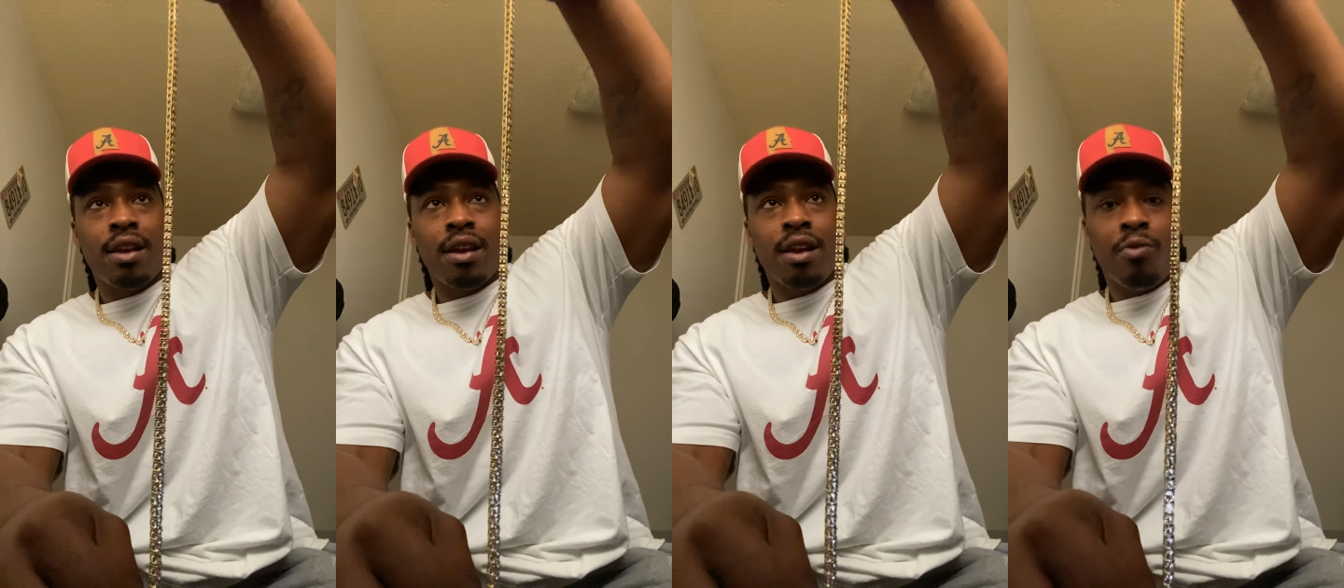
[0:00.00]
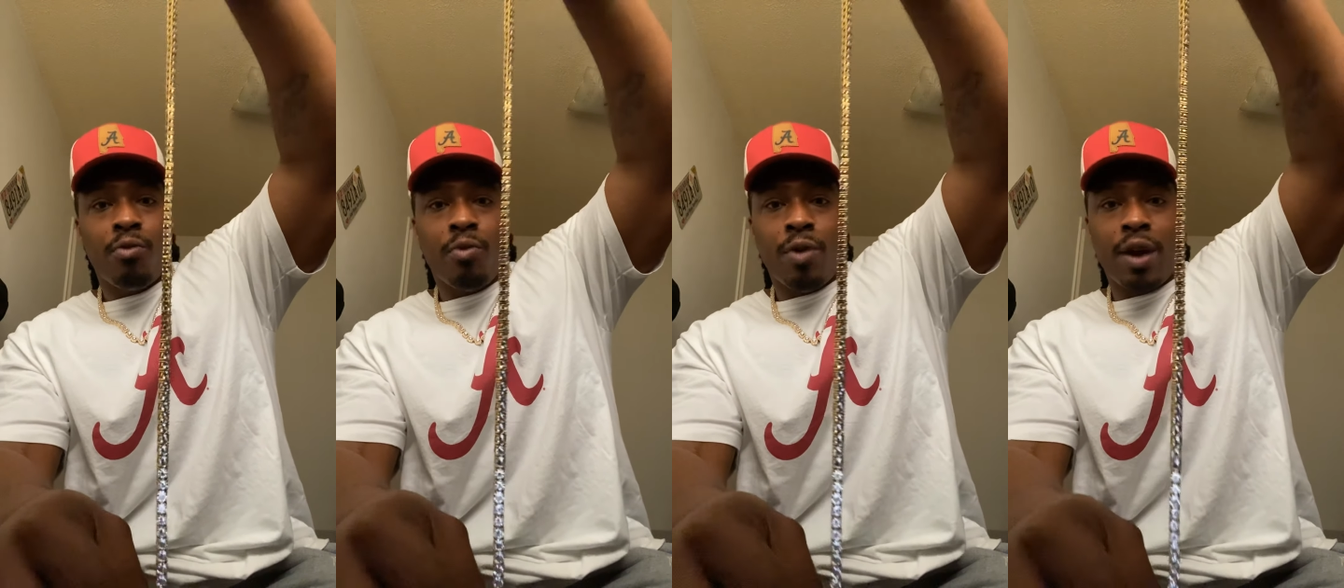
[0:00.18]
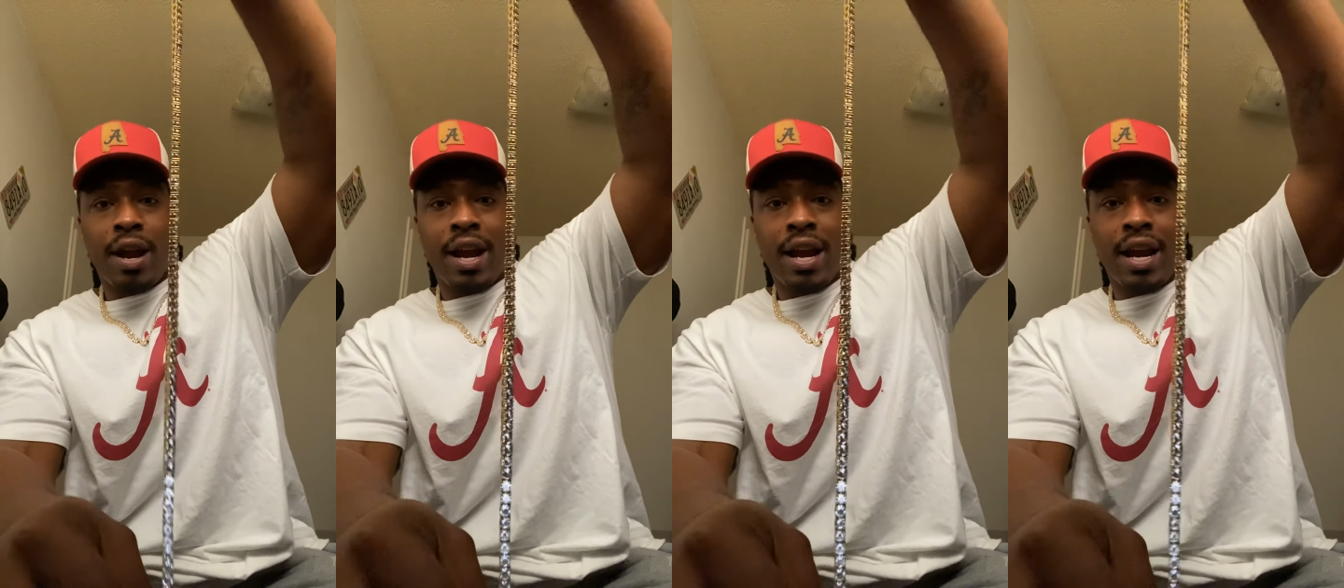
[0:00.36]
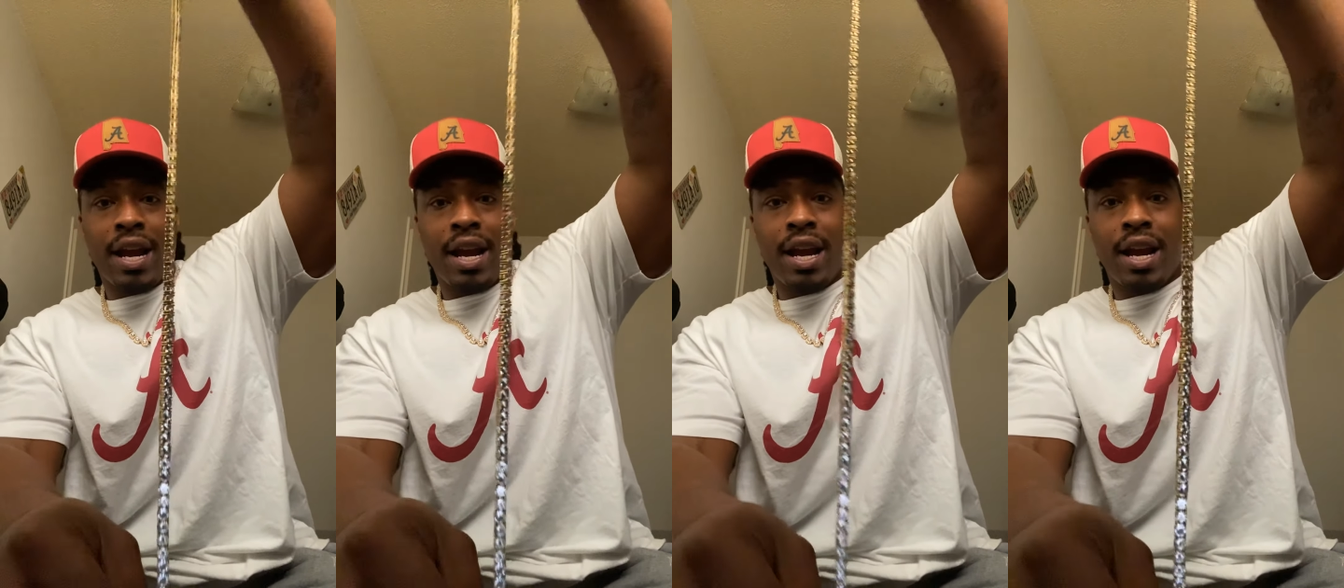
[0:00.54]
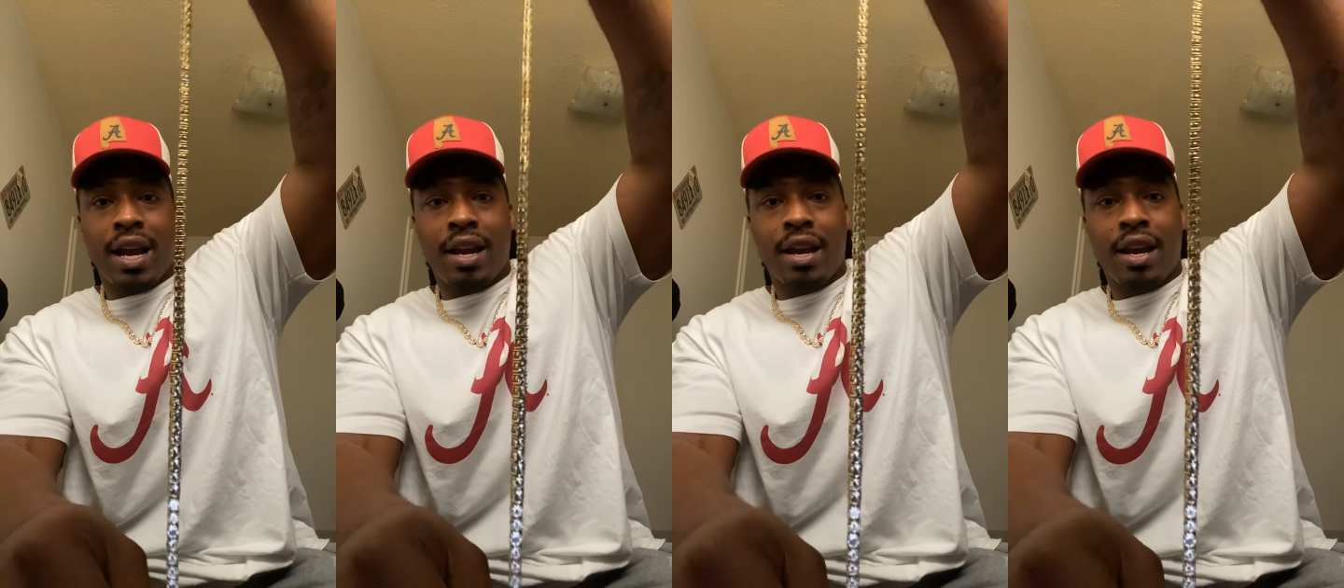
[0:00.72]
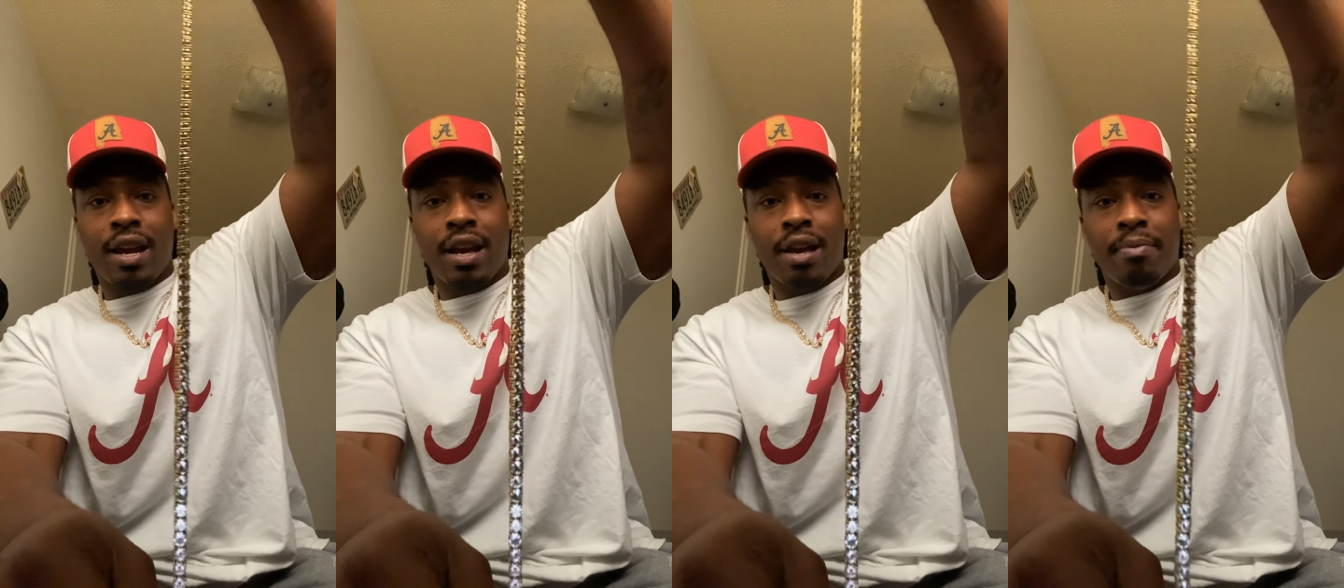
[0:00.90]
weird here
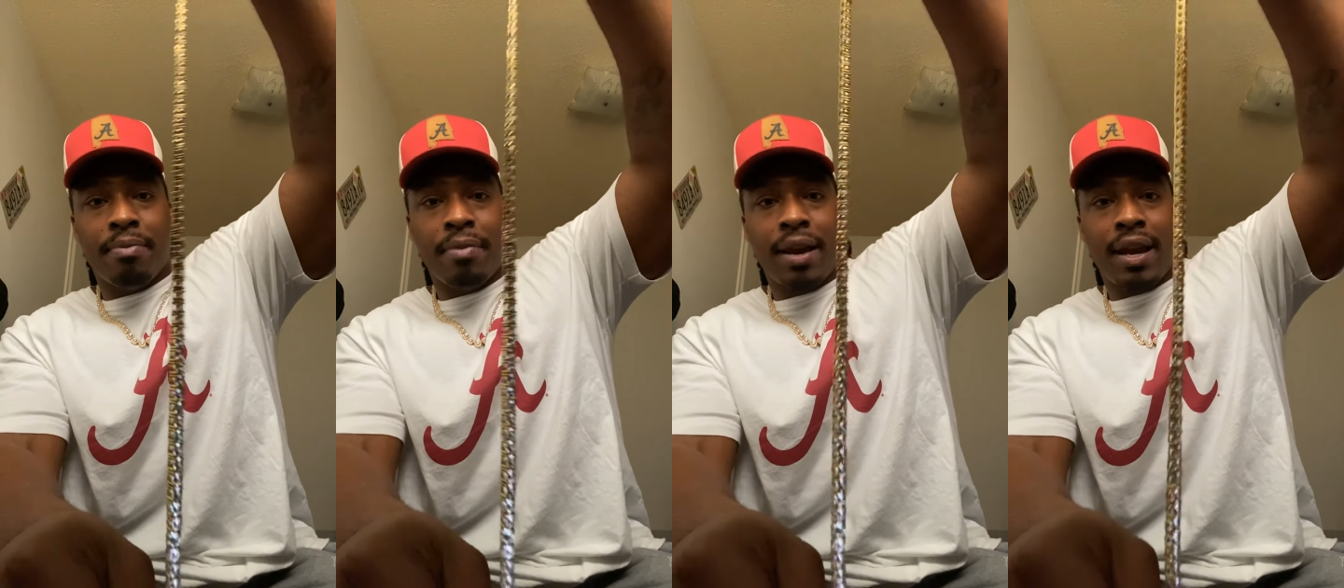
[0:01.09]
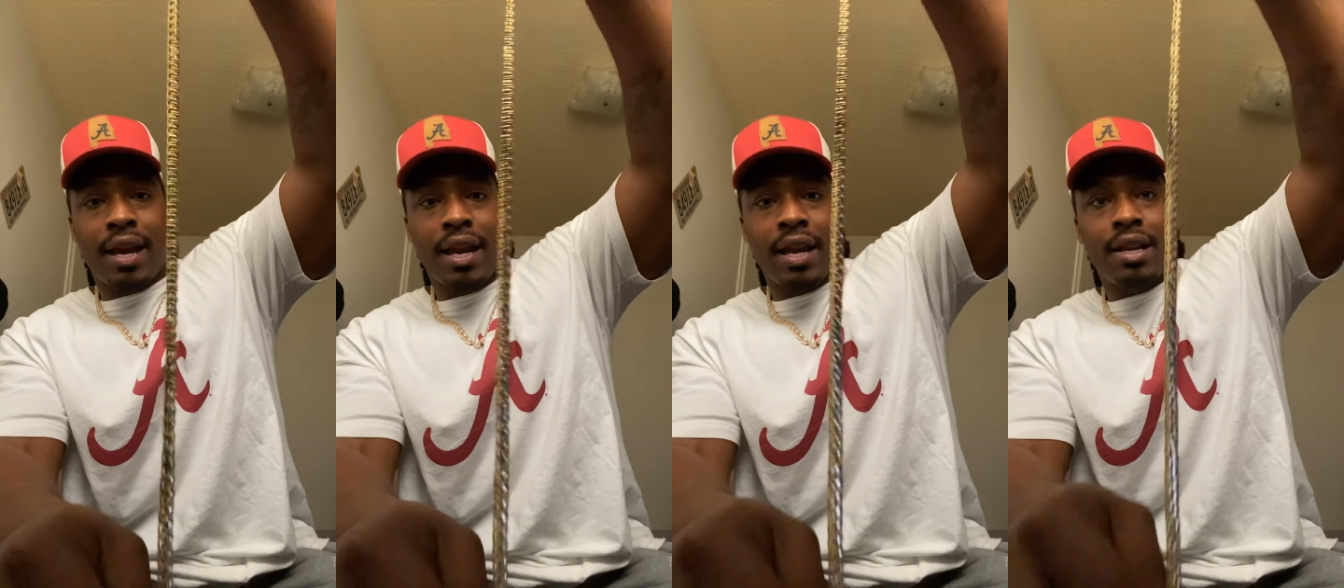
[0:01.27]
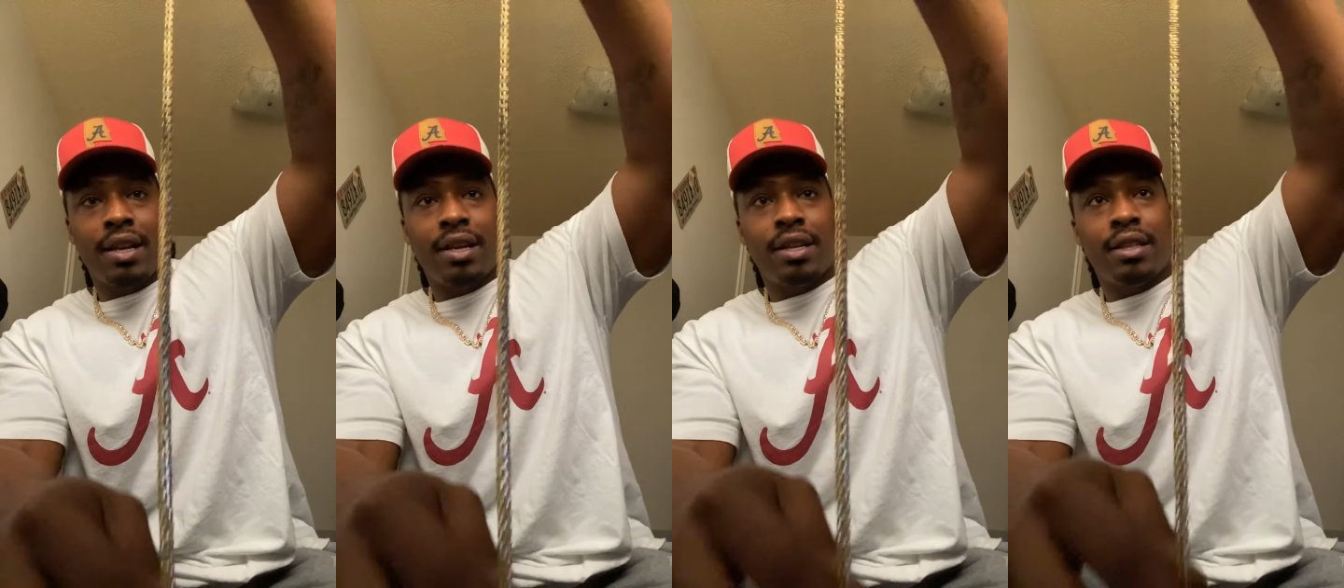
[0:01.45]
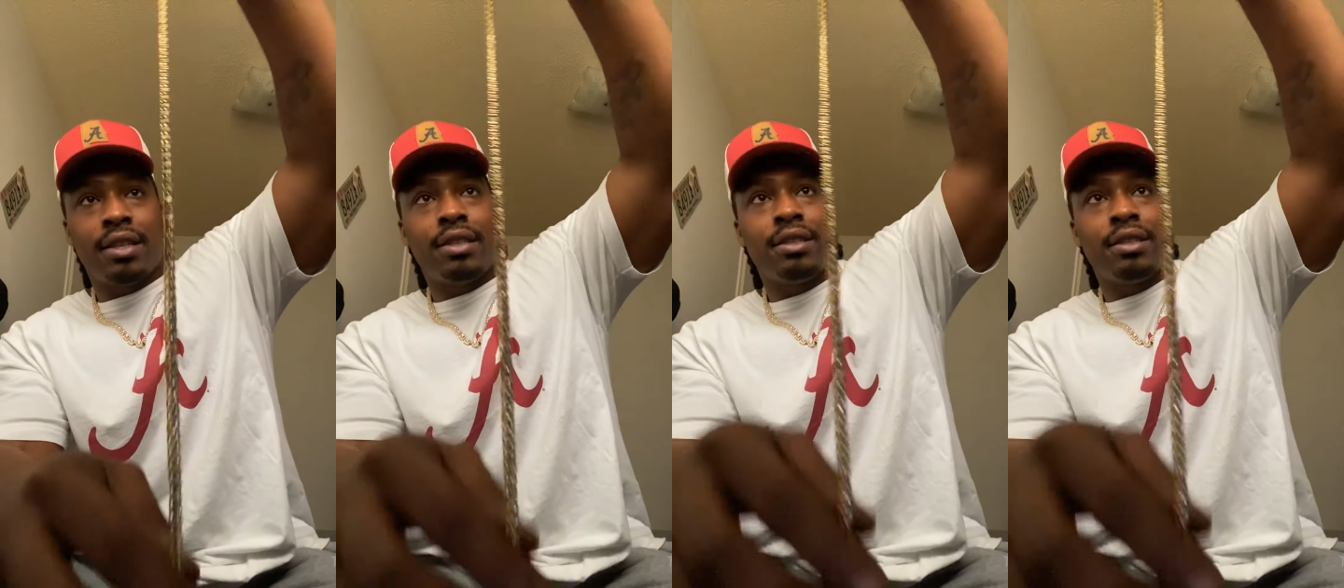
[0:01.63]
and there, man.